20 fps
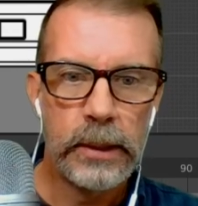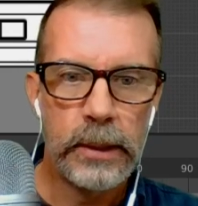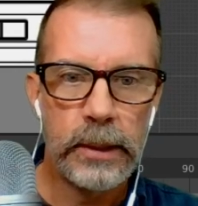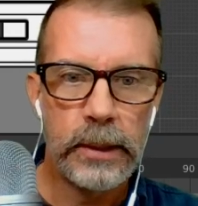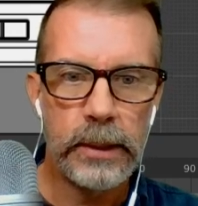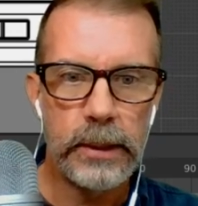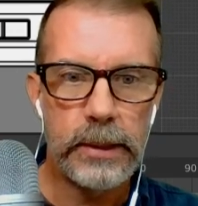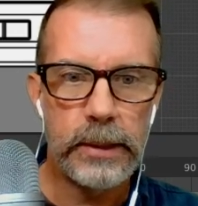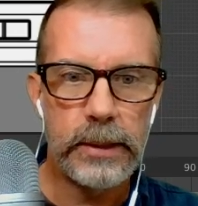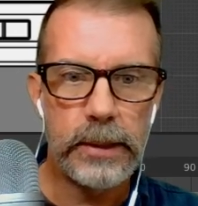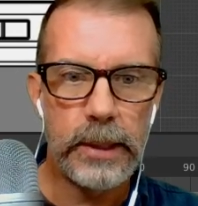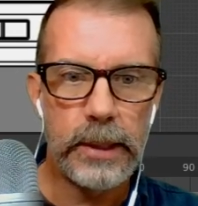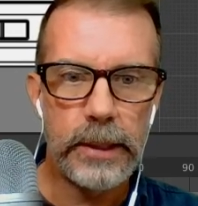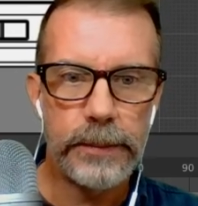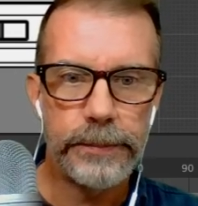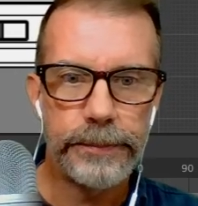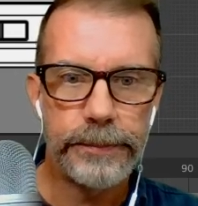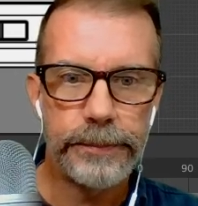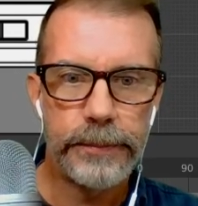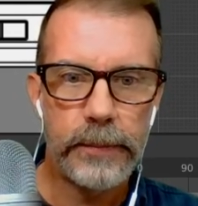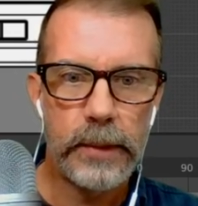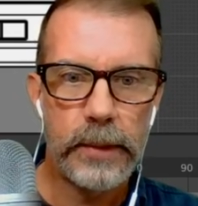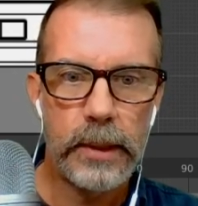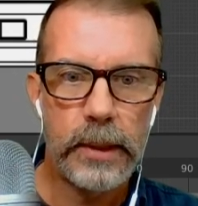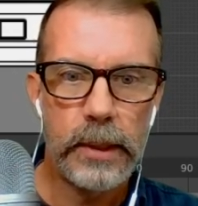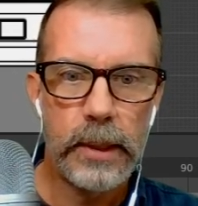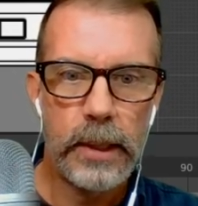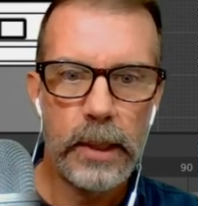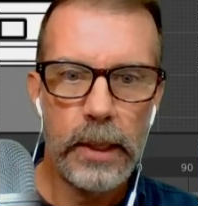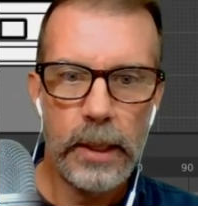Let's see.
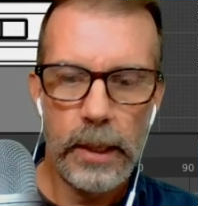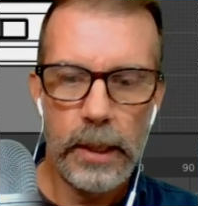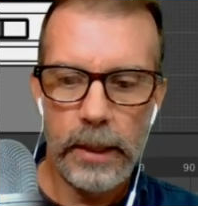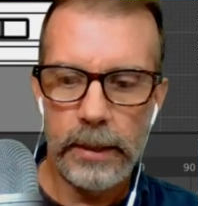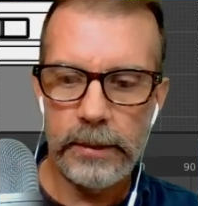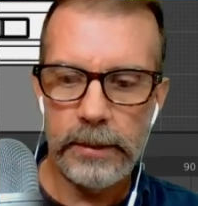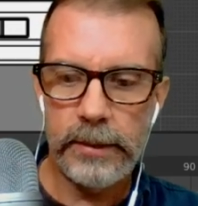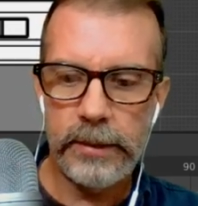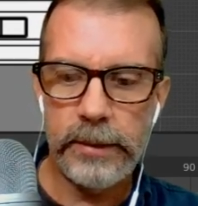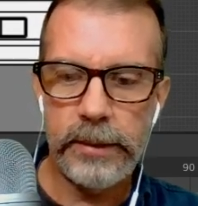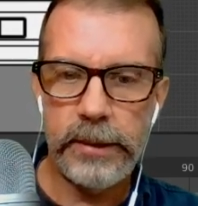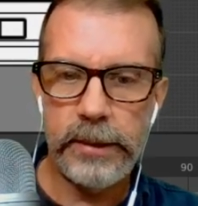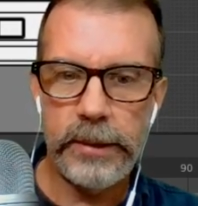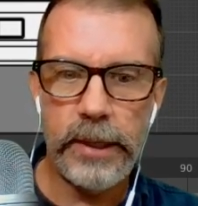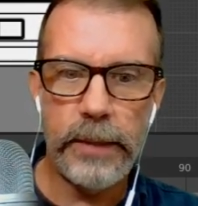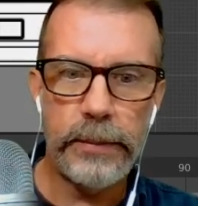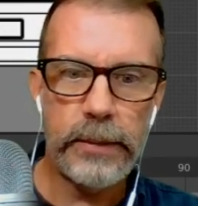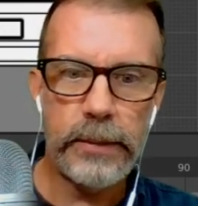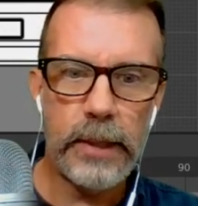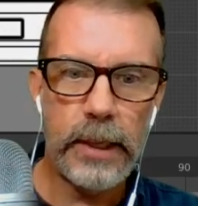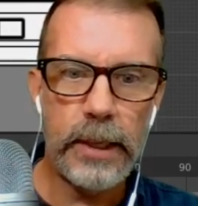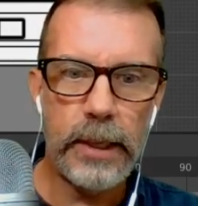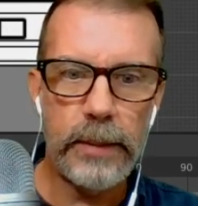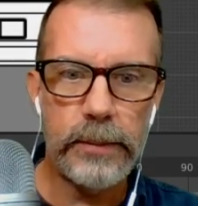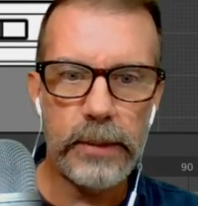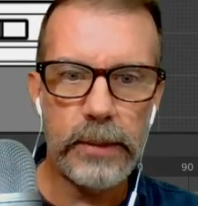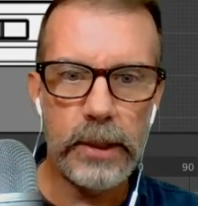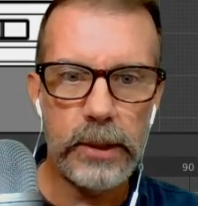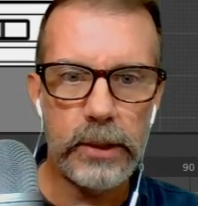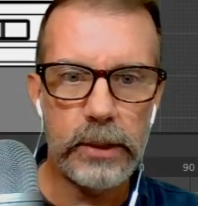
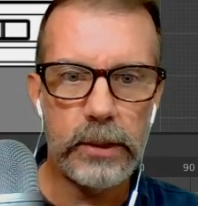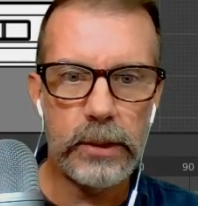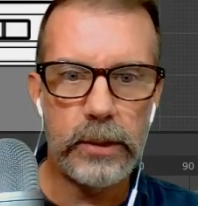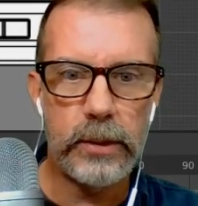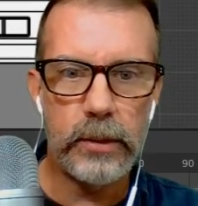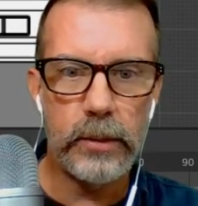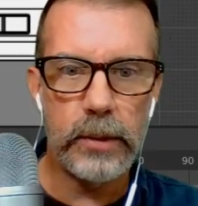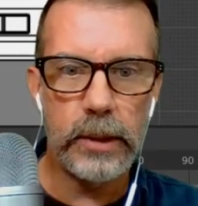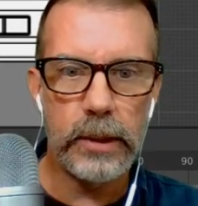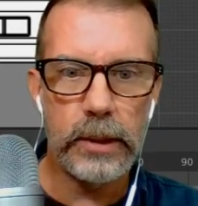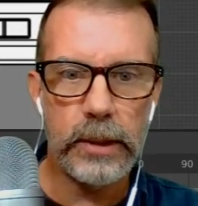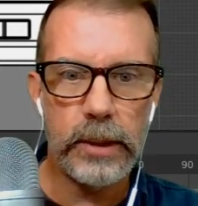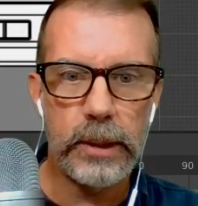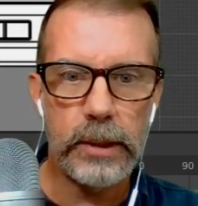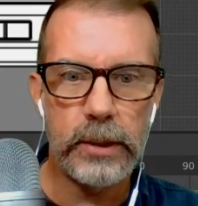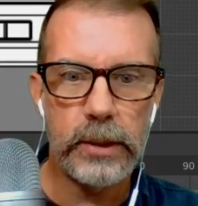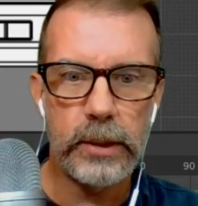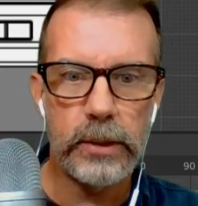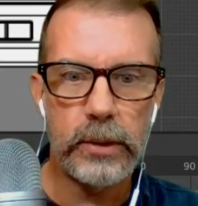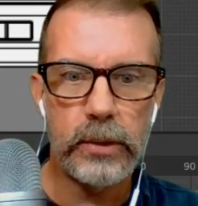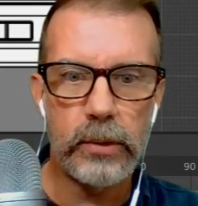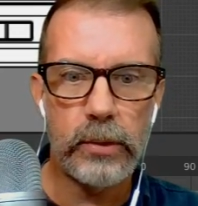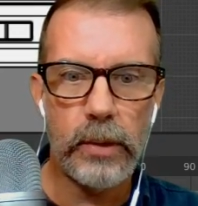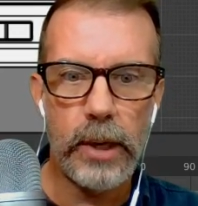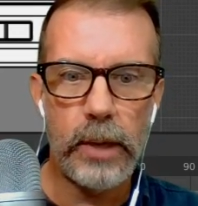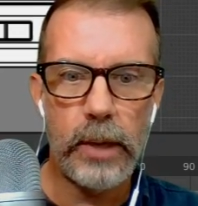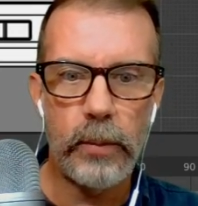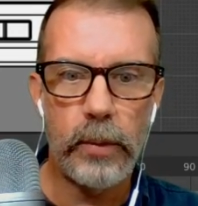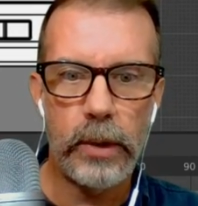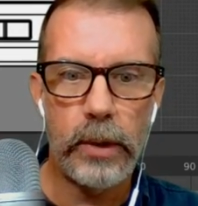Sometimes I just do this. I just
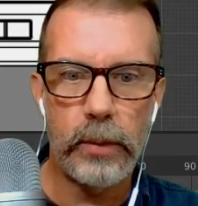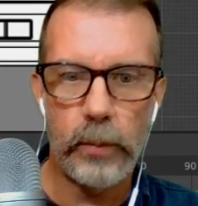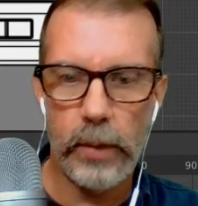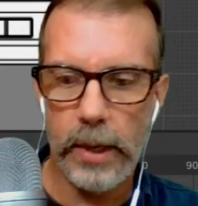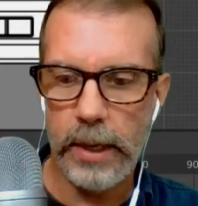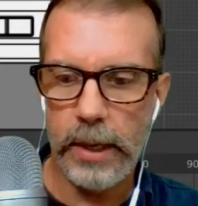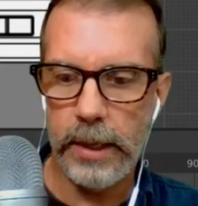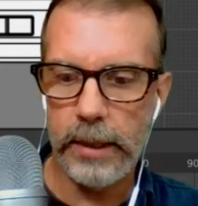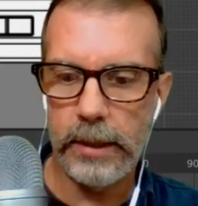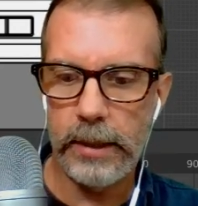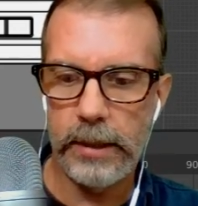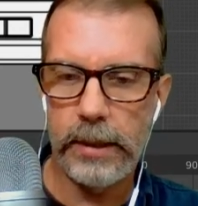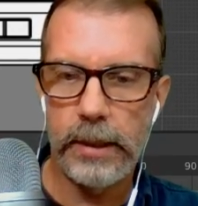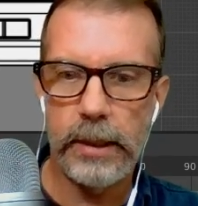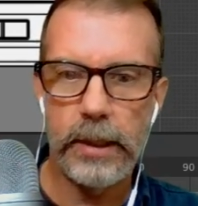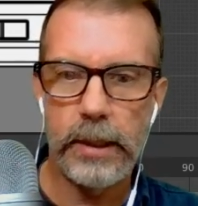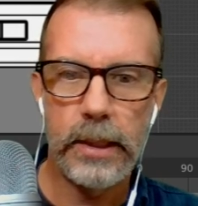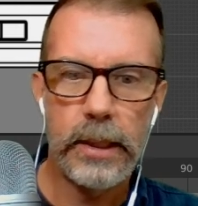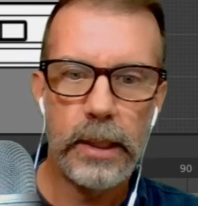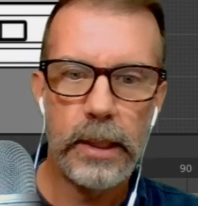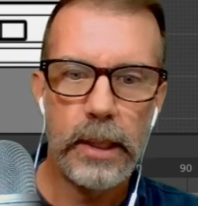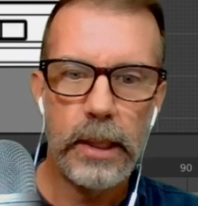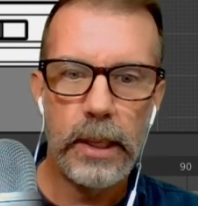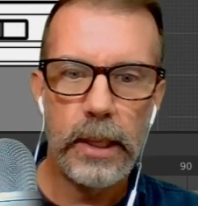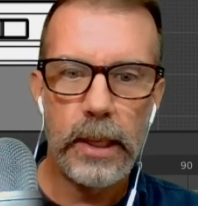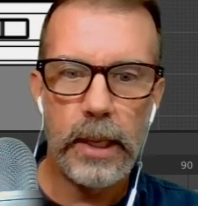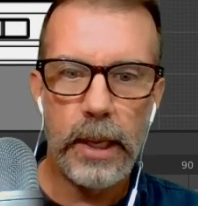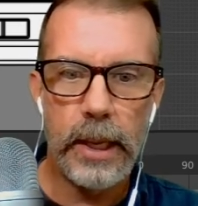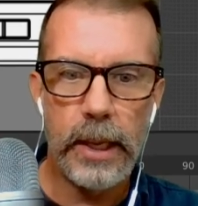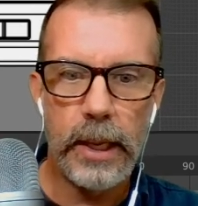try one way
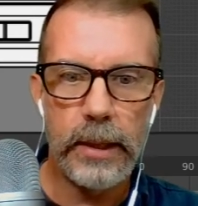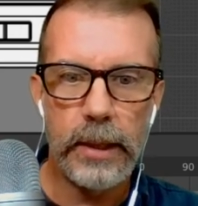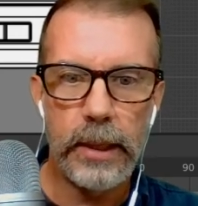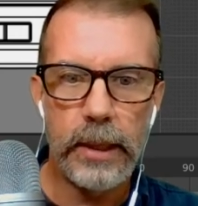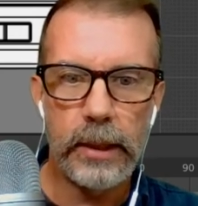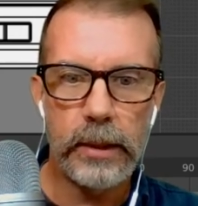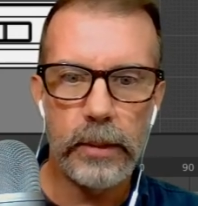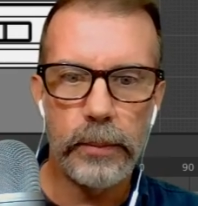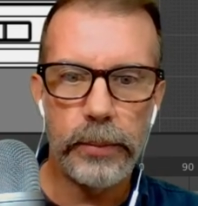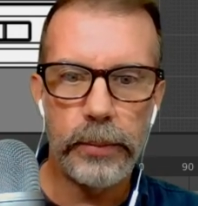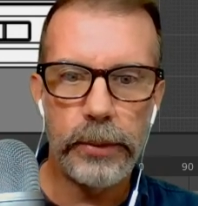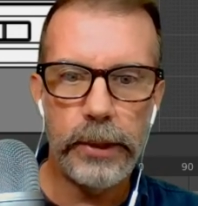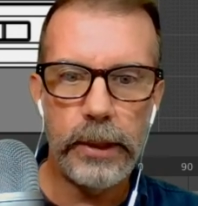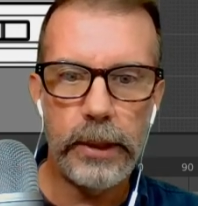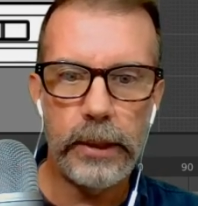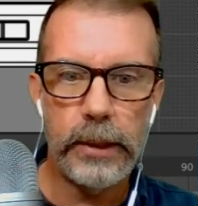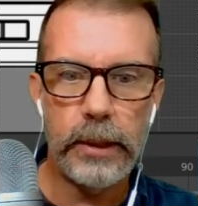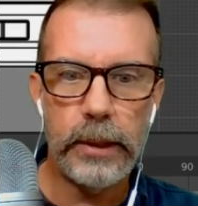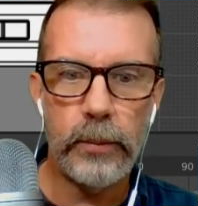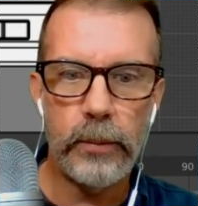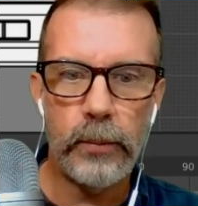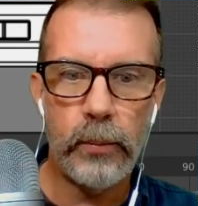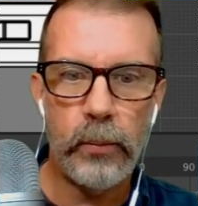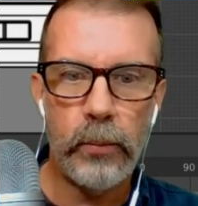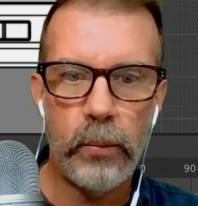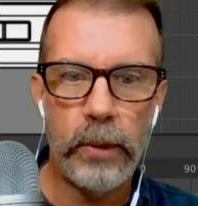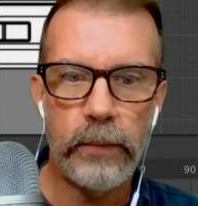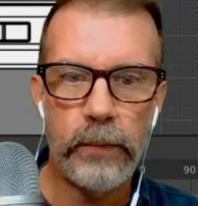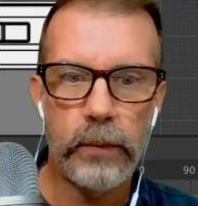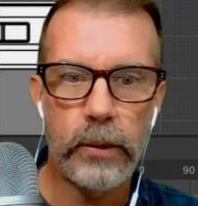and then completely
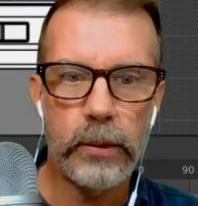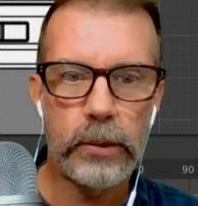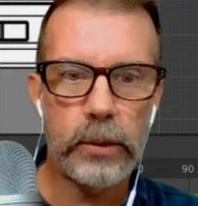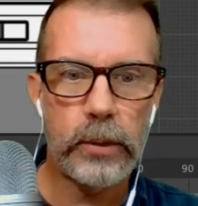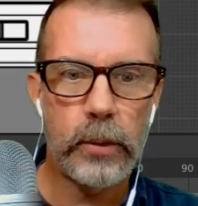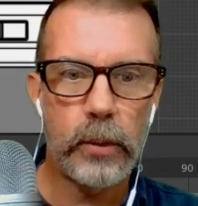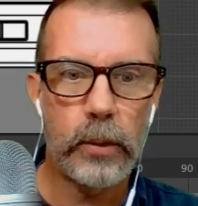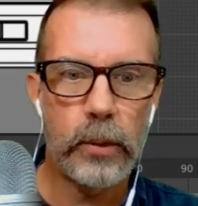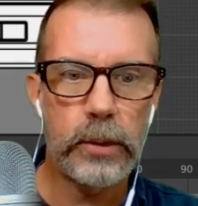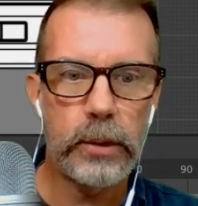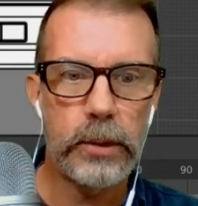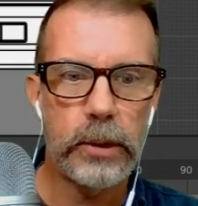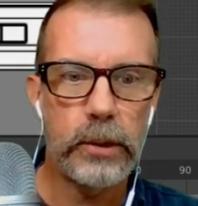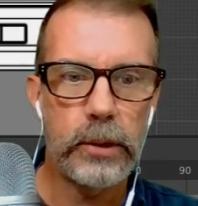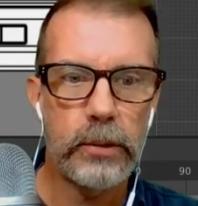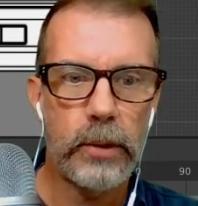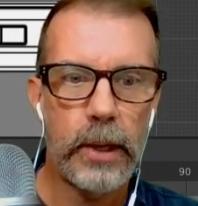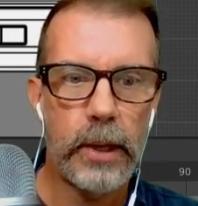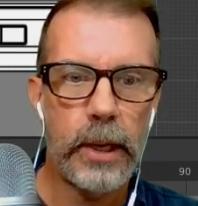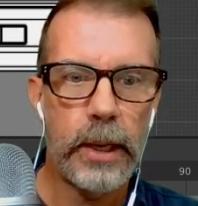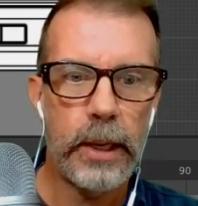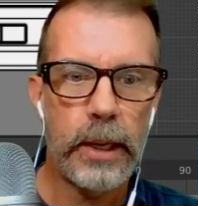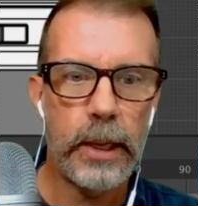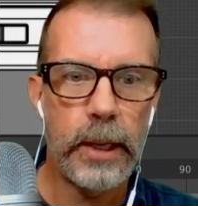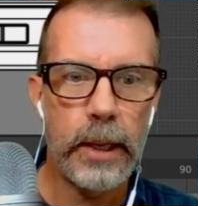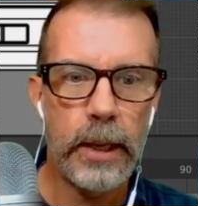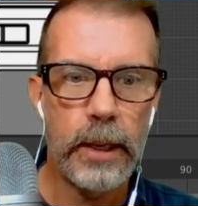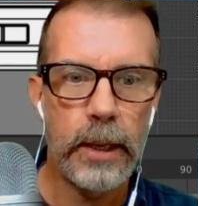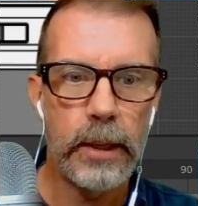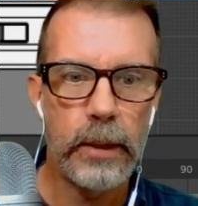reverse course and try
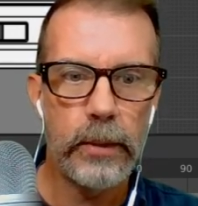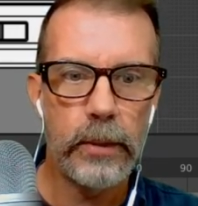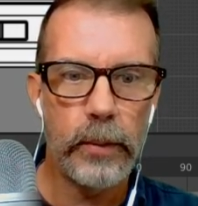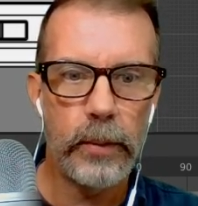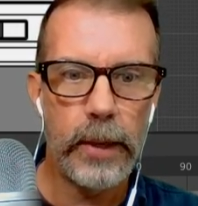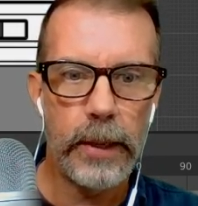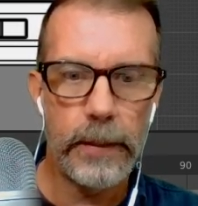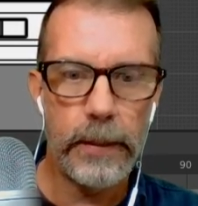another way.